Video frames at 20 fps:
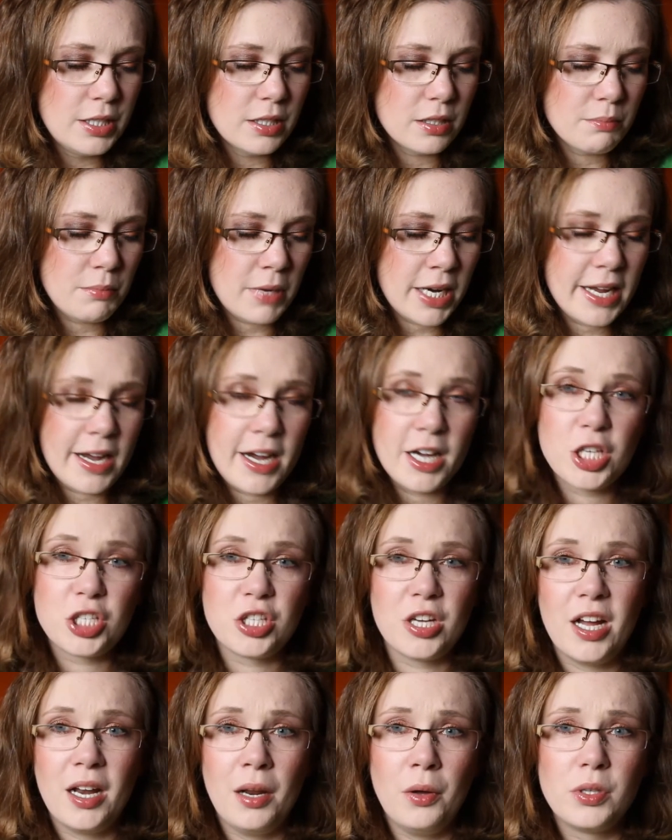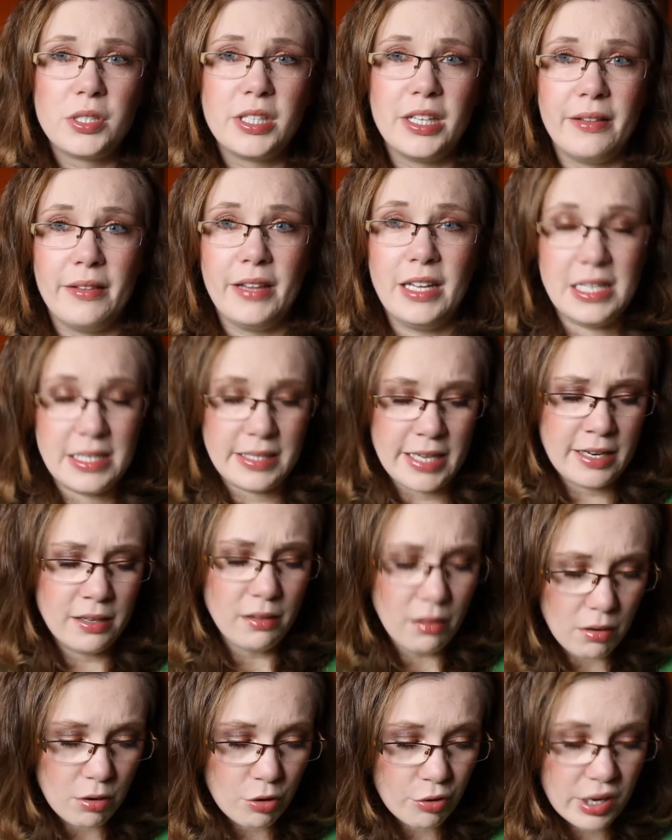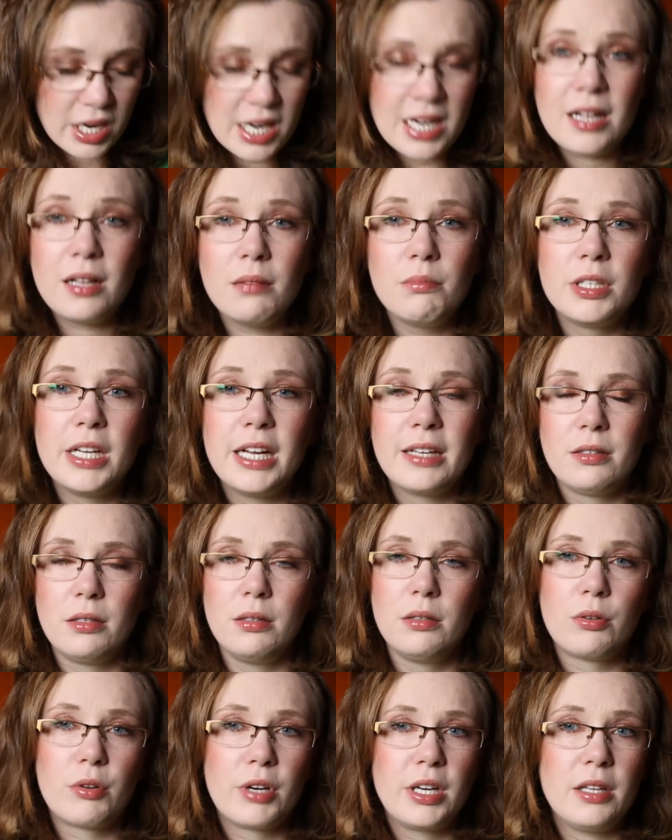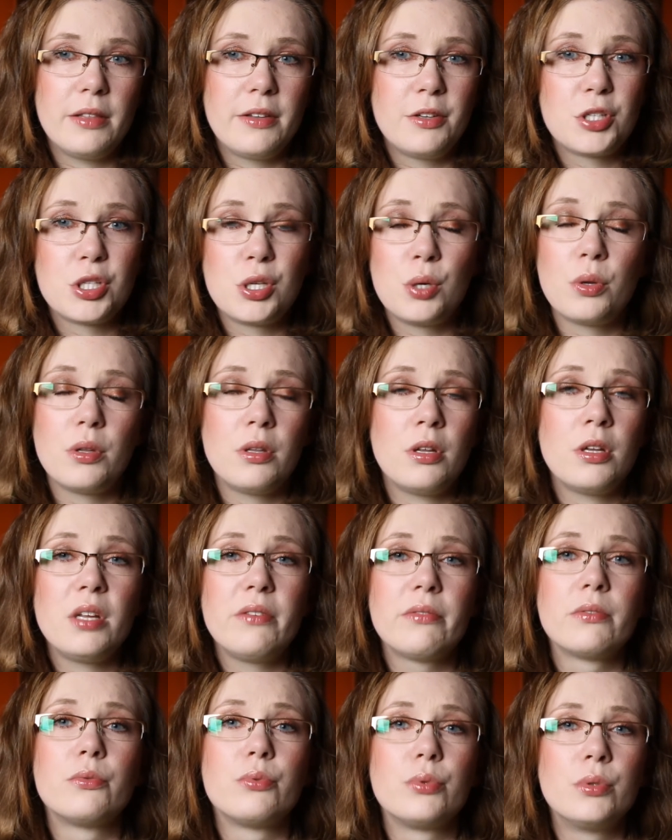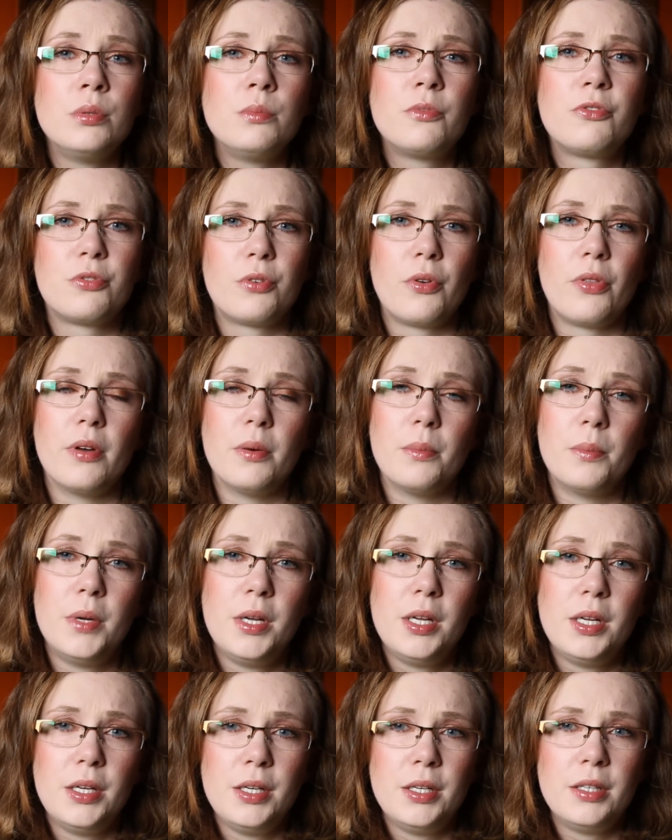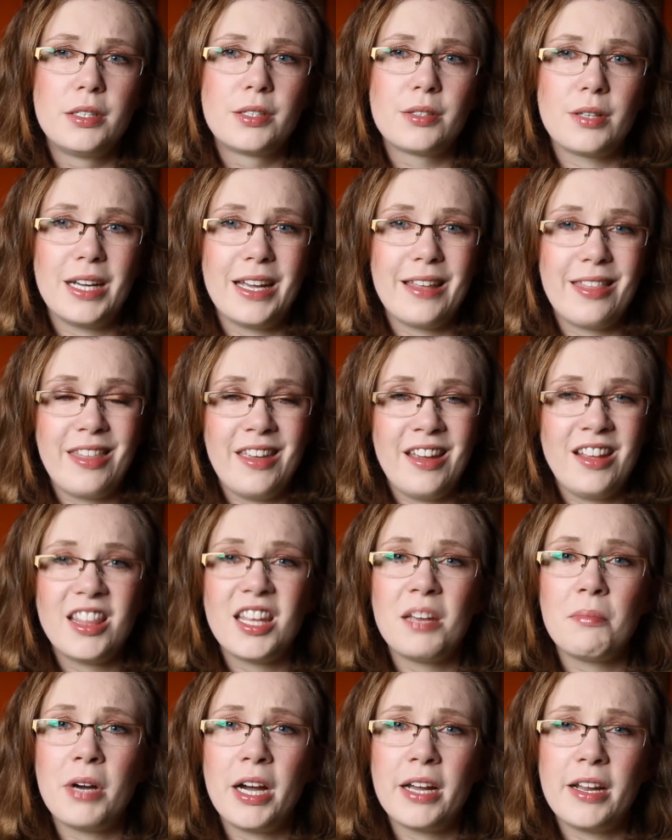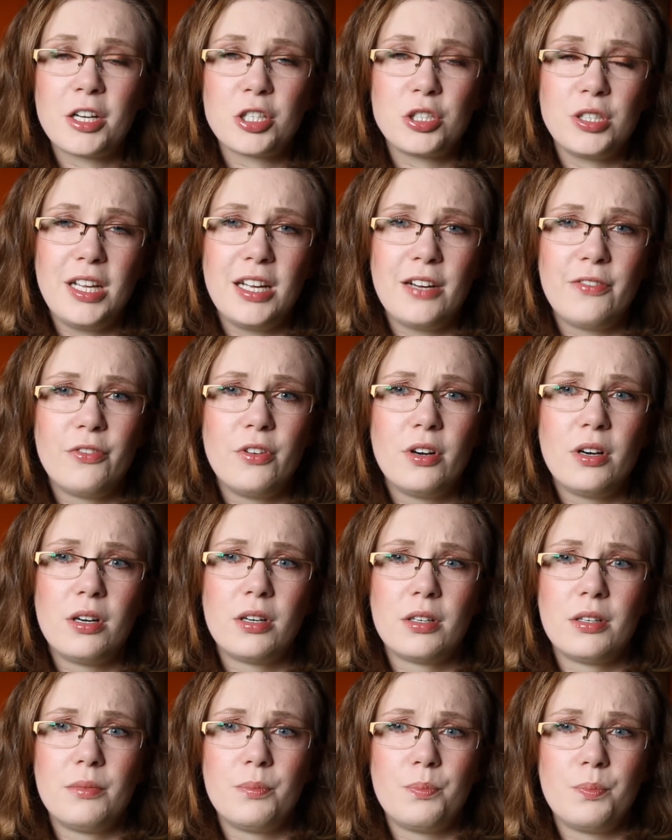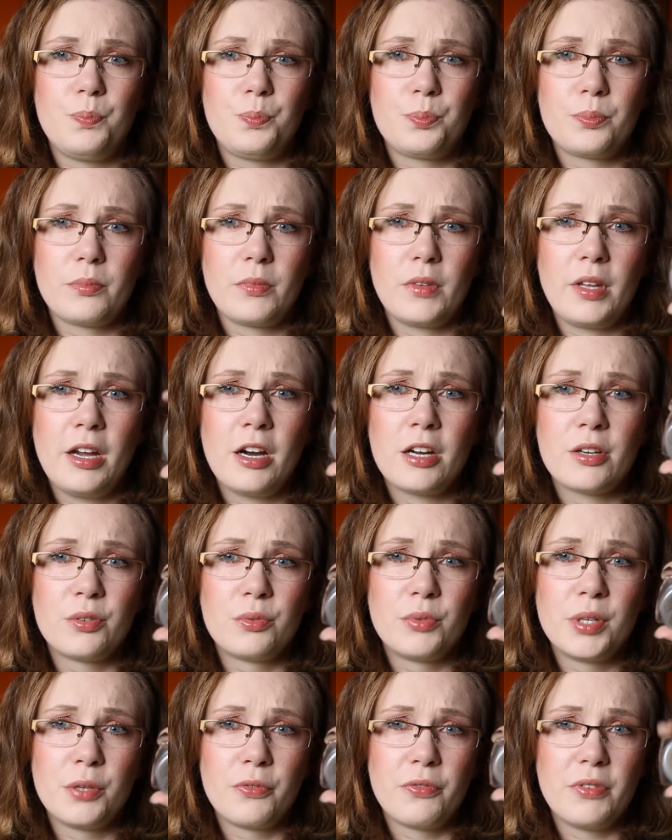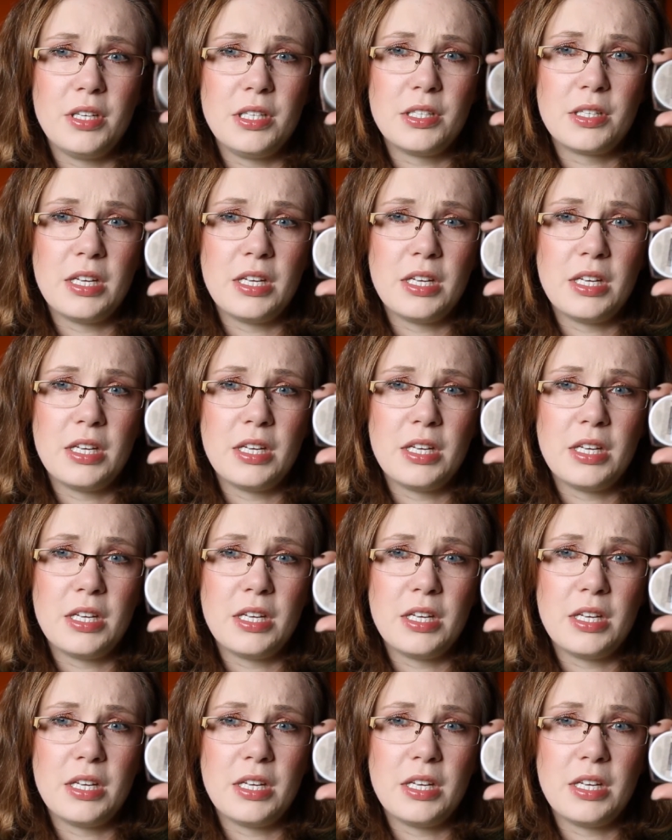eyeshadows, and they say L'Oreal, but at the L'Oreal there's not even room for them. So I think they might actually have gotten rid of these